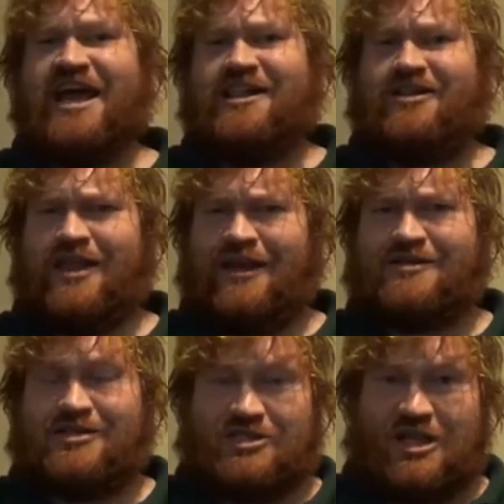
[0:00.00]
Hello,
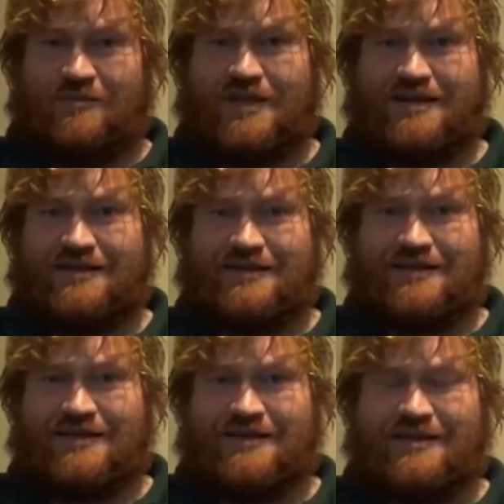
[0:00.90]
ladies and gentlemen.
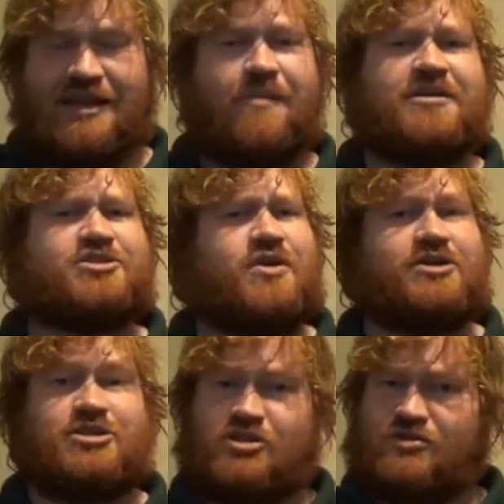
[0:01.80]
The
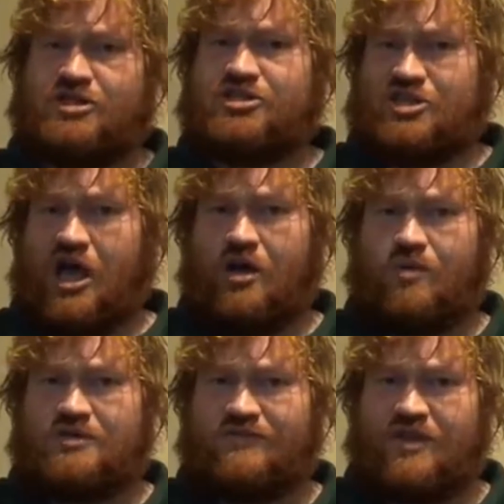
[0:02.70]
demonstration you just saw
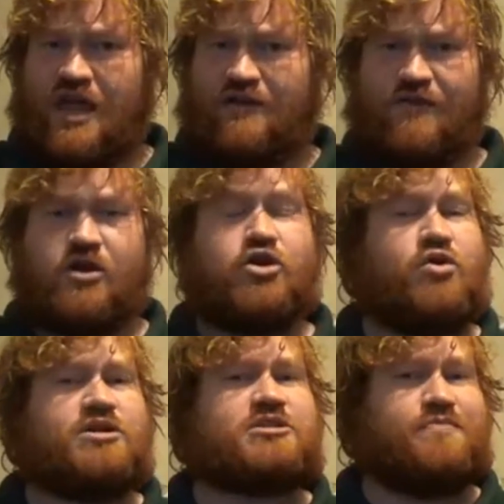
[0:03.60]
was for that of our
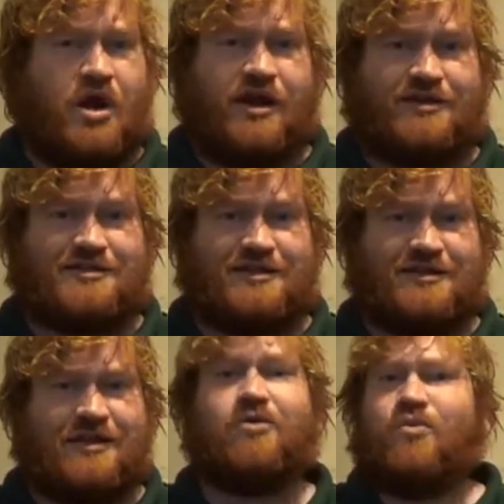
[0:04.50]
newest product,
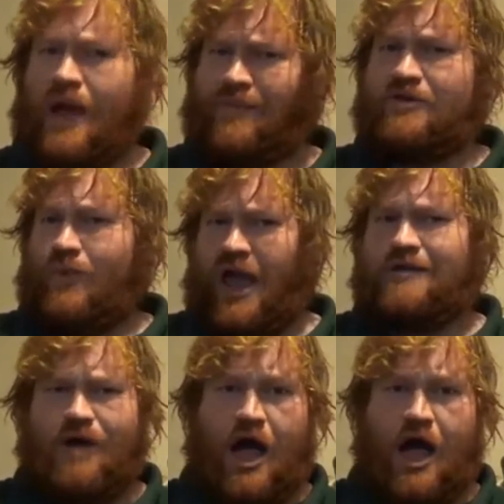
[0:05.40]
the Rabbit Rag